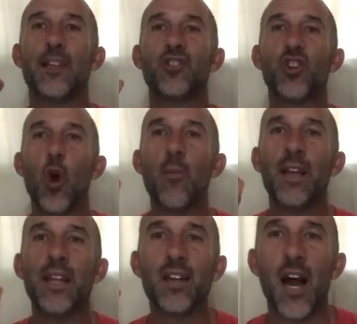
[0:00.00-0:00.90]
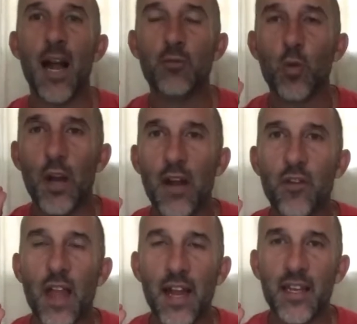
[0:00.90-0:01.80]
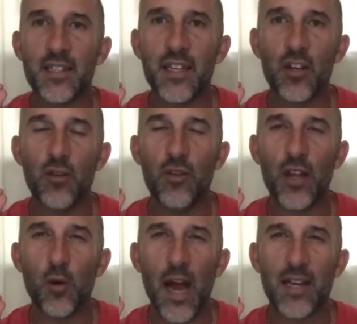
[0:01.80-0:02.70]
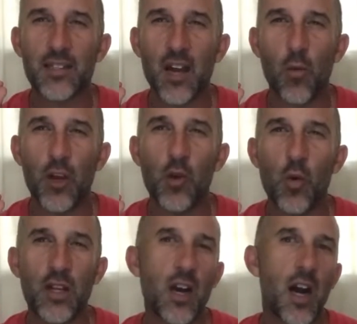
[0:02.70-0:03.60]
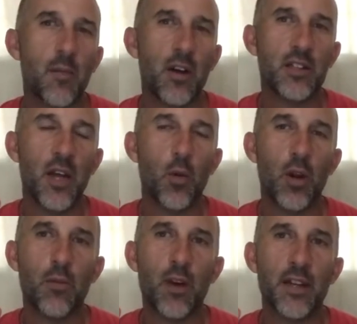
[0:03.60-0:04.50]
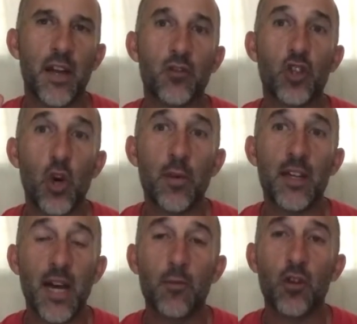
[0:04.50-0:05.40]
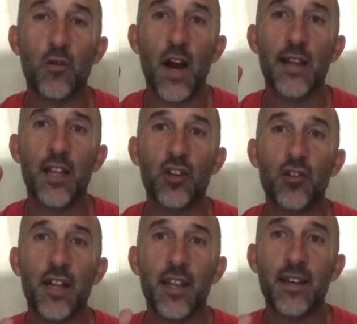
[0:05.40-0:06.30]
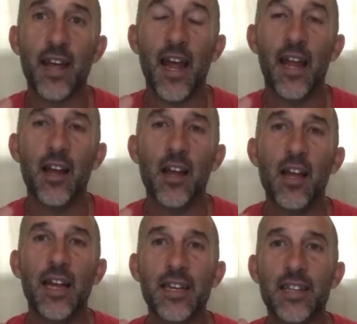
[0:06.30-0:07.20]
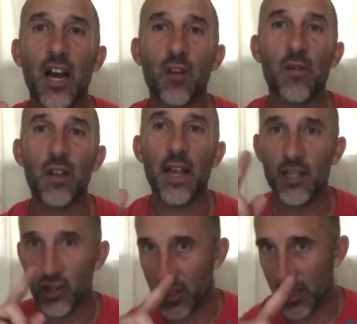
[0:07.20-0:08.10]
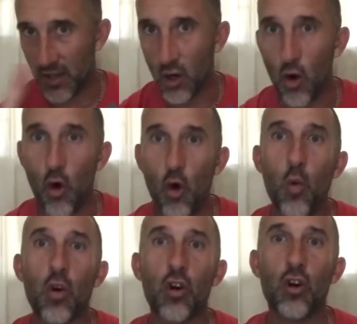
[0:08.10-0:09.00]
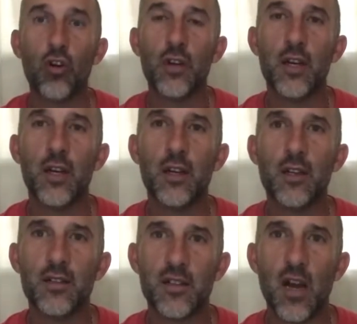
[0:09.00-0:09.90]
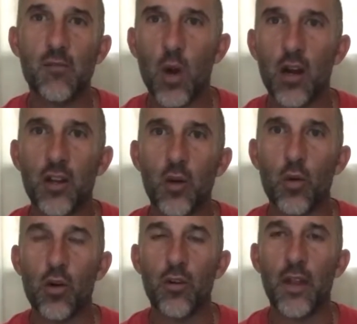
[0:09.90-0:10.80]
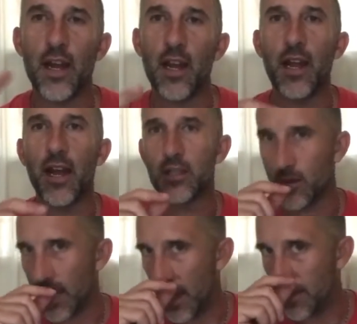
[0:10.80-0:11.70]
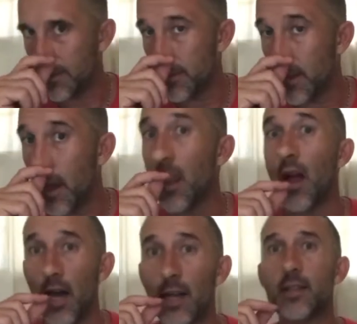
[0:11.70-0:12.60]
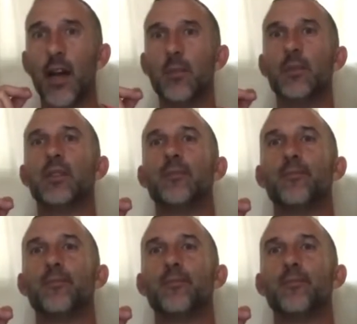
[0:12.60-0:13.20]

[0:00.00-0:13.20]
So many times, whatever that is that you ask God, what do you want to talk about today? What do you want to write down? So many times you'll find that during the day, He's got revelation in the whole world, somewhere in the world that connects with that. A lot of times.